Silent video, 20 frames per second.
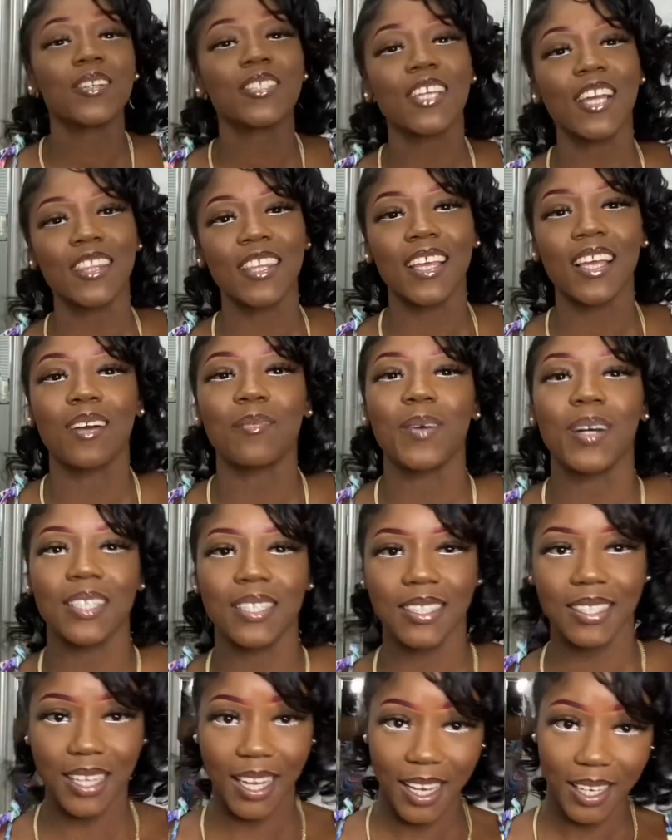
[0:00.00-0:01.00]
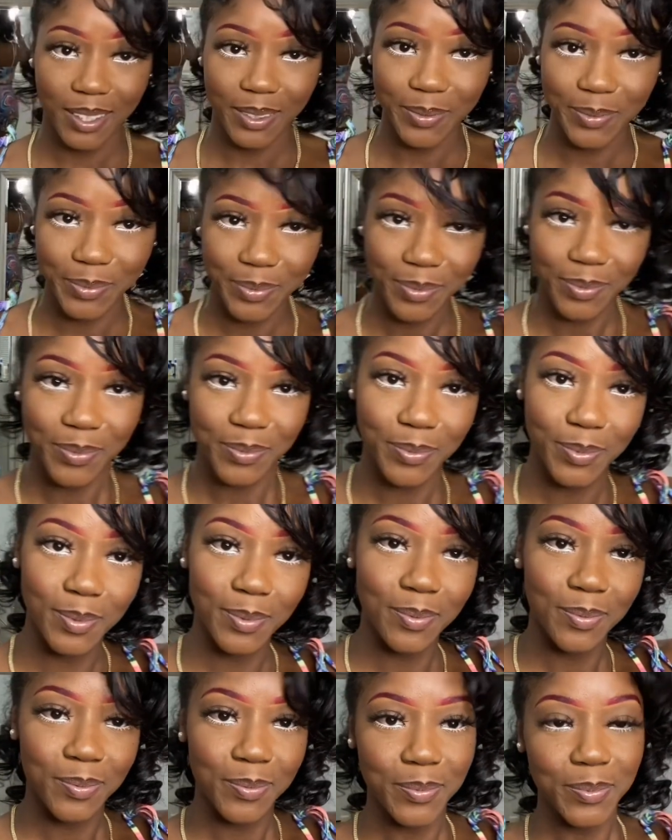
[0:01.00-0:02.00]
y'all think I'm about to say?
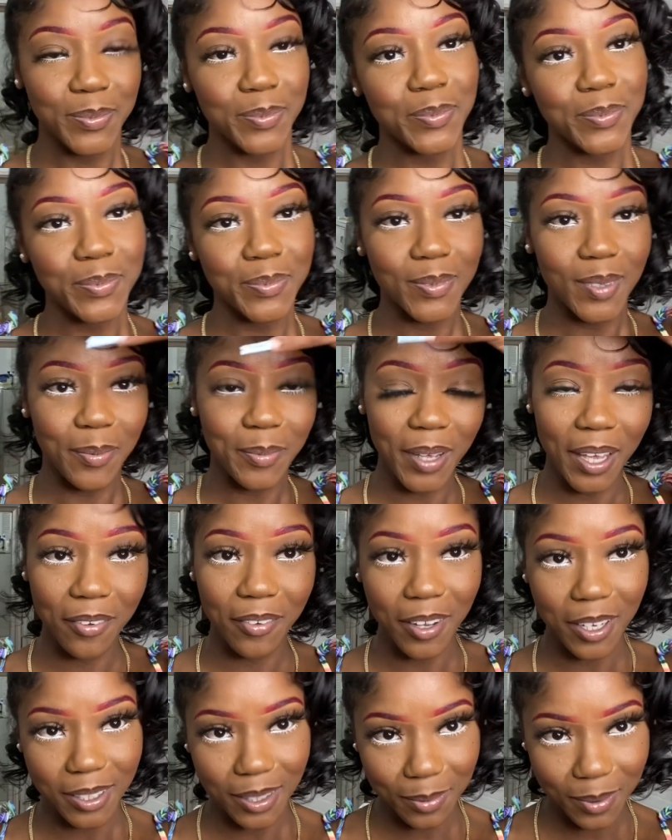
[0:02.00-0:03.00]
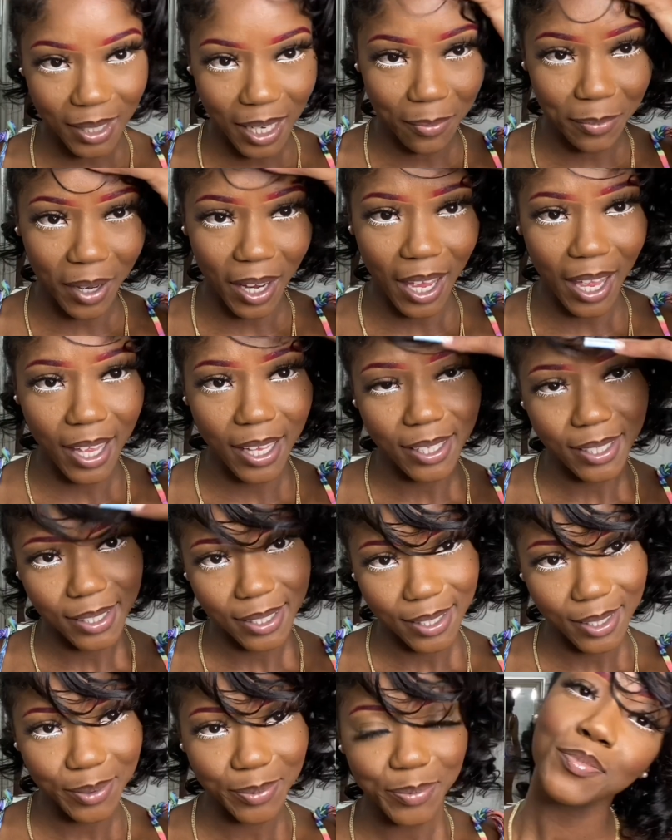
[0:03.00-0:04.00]
I'm gonna give y'all some time to guess.
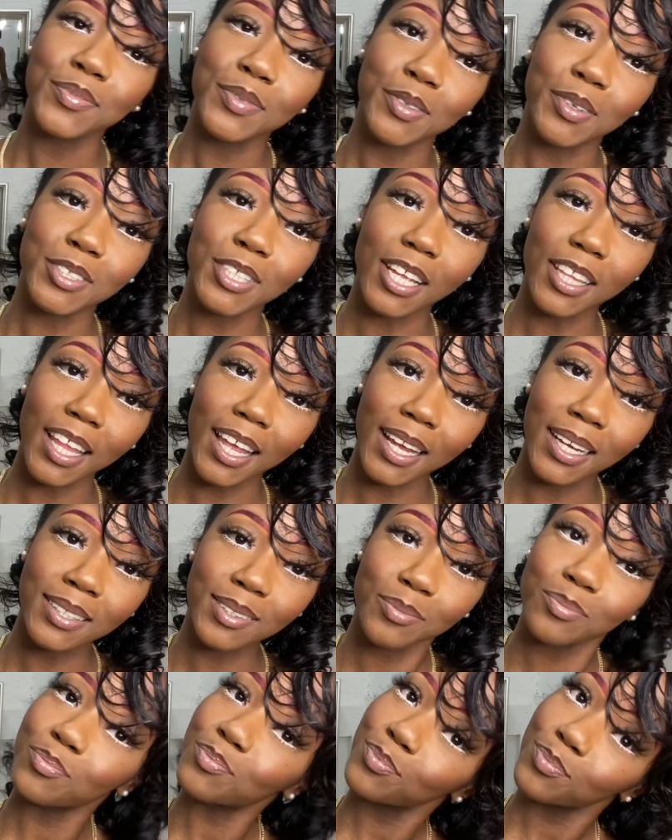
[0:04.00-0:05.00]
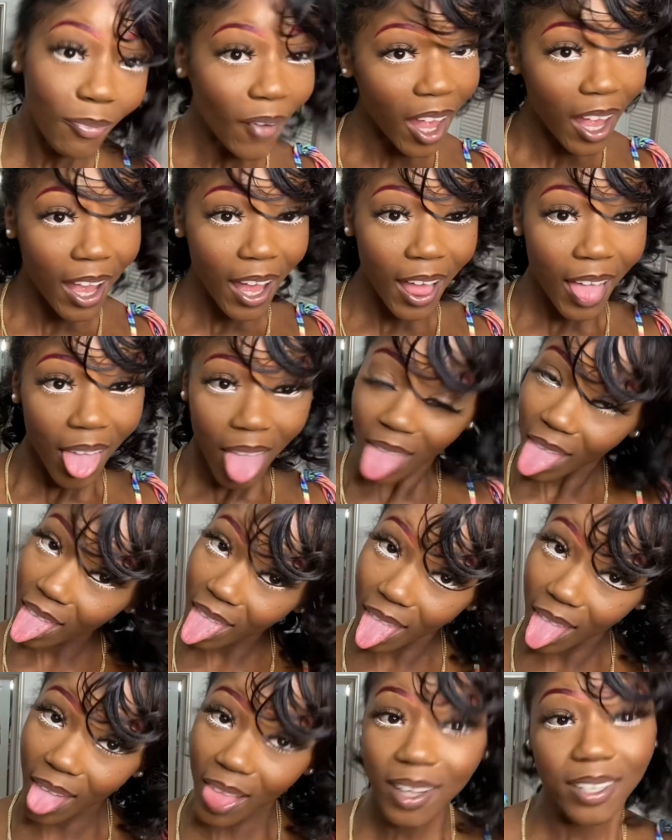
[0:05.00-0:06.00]
What y'all think?
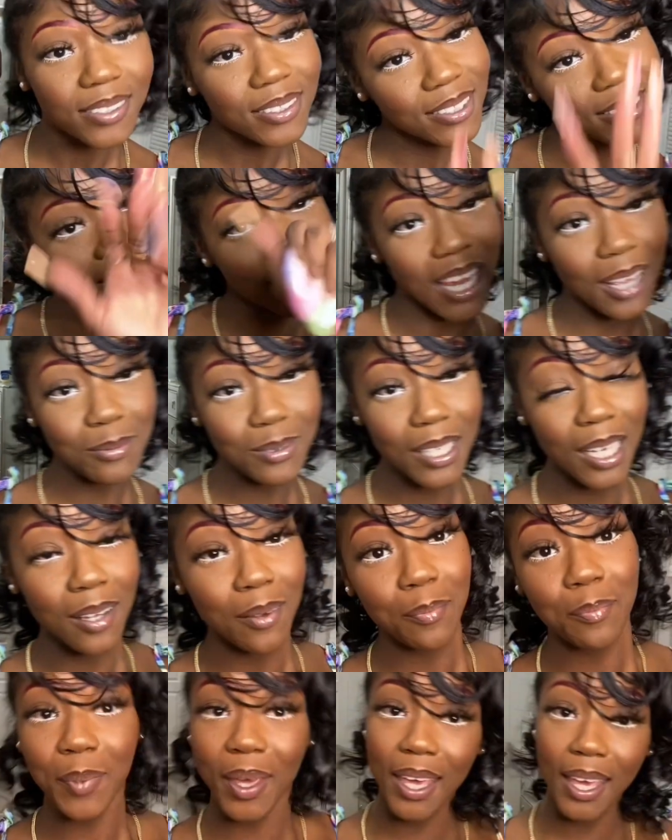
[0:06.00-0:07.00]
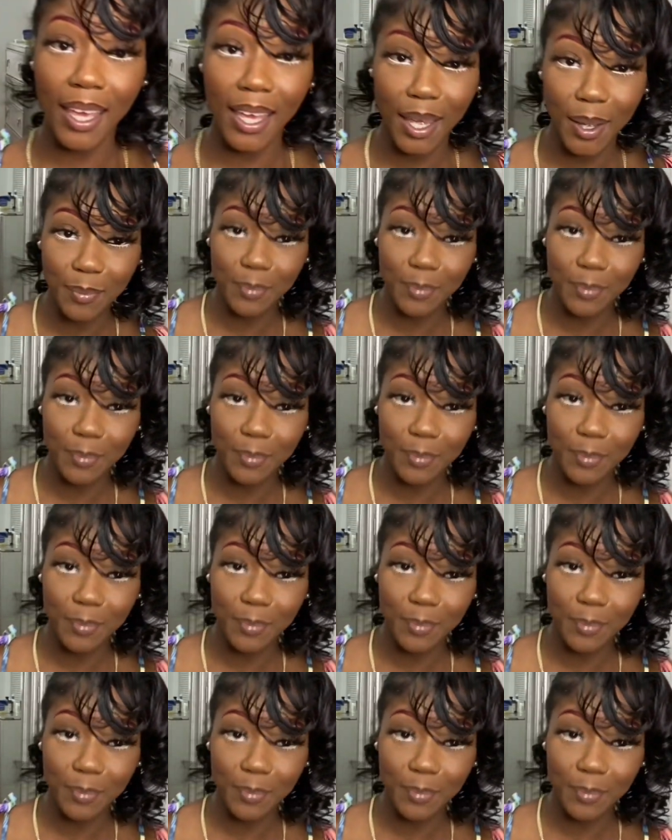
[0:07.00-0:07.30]
Uh, time's up. B.